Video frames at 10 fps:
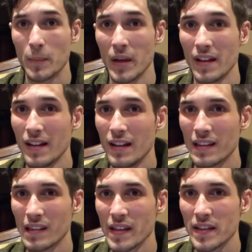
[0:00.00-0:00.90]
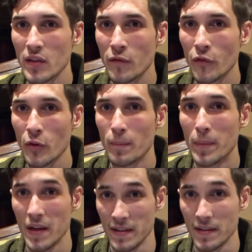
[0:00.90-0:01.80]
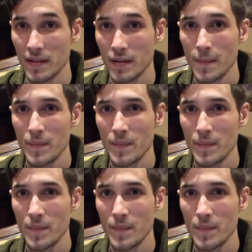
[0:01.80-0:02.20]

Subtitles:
but listen for buzz.